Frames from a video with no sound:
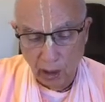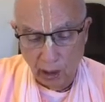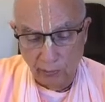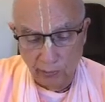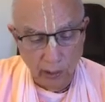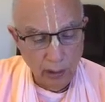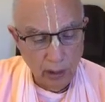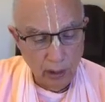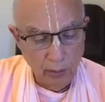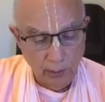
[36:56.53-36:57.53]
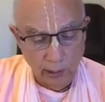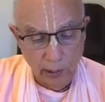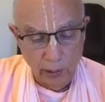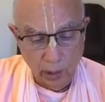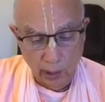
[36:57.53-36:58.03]
Adwaita
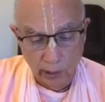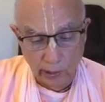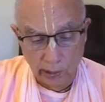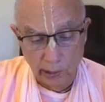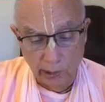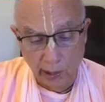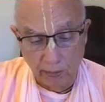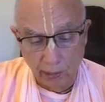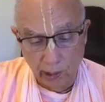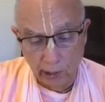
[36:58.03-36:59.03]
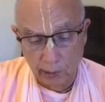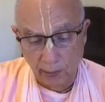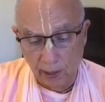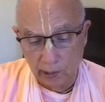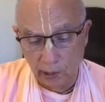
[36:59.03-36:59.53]
Acharya is a separate
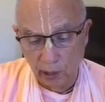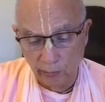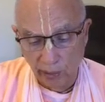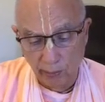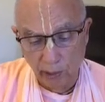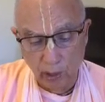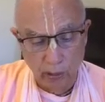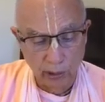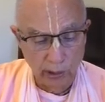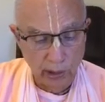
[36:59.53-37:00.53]
expansion of him. He always